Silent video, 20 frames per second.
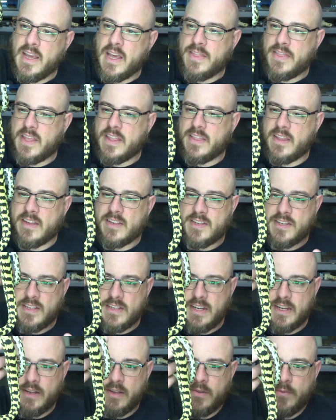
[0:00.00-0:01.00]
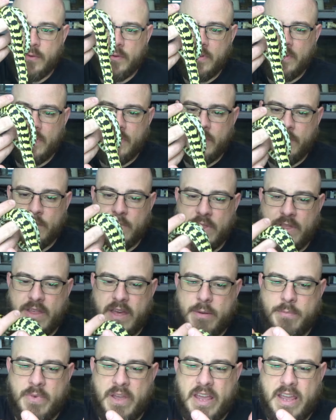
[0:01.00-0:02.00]
and then they stick with
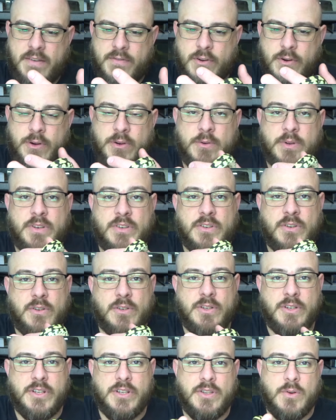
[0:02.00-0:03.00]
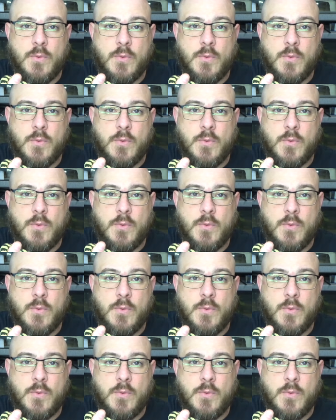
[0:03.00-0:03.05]
that behavior into adulthood.